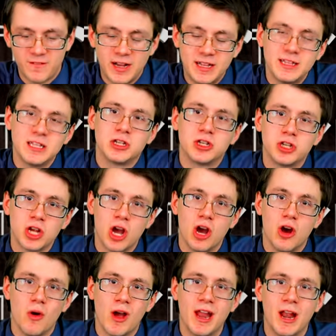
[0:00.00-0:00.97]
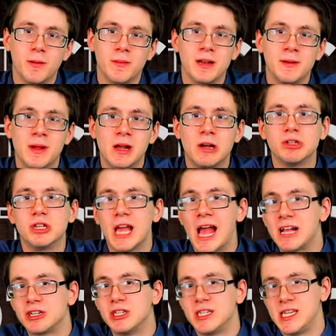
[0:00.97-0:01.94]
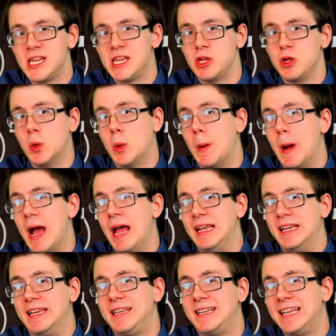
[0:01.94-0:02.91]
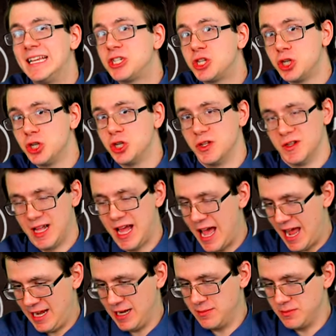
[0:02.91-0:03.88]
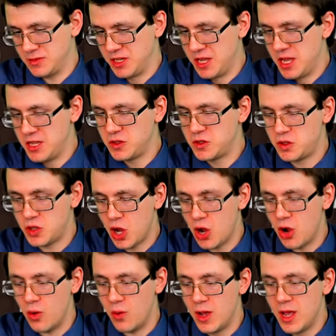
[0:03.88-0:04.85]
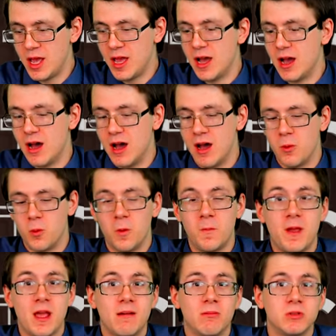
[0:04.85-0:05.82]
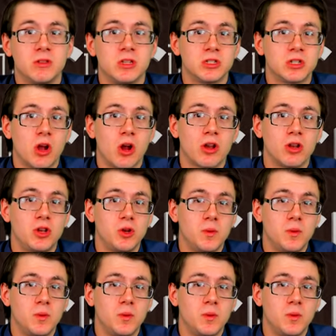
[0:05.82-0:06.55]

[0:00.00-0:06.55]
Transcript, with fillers: fund the show, and I'm gonna be able to actually get you additional items. So uh, we'll be able to start